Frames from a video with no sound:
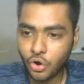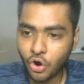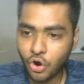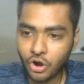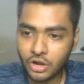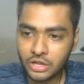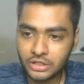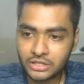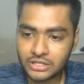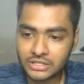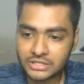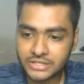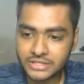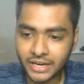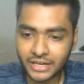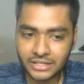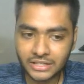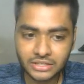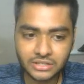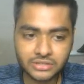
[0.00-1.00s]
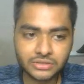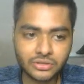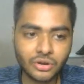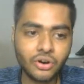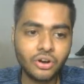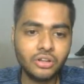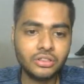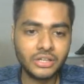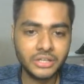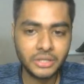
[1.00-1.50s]
all the sectors,
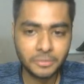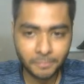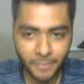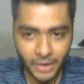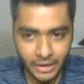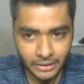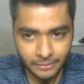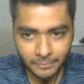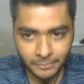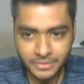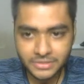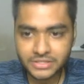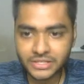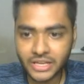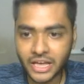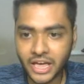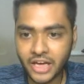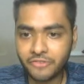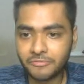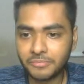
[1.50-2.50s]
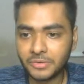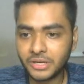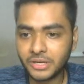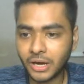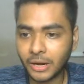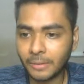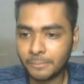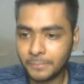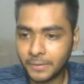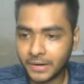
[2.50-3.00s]
all the departments have been
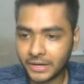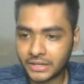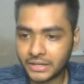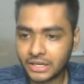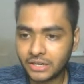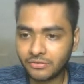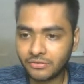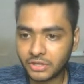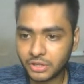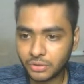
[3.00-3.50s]
updated with